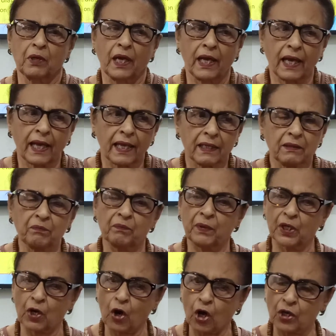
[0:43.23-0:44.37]
and
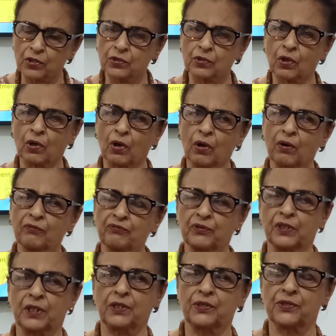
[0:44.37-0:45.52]
because of
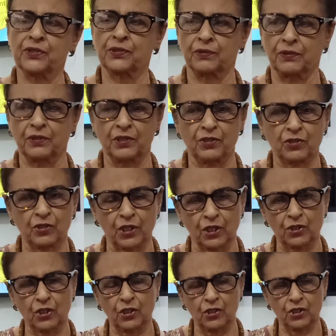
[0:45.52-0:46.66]
his
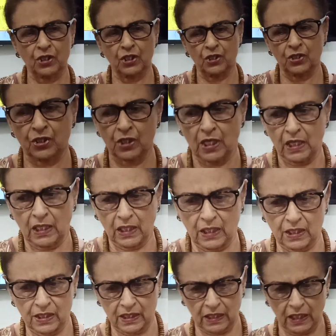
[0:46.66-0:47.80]
restrictions,
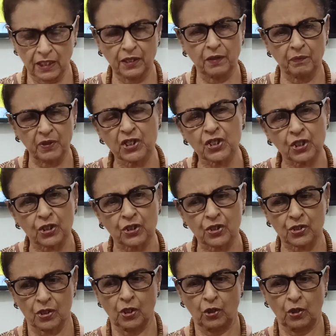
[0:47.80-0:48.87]
his inhibitions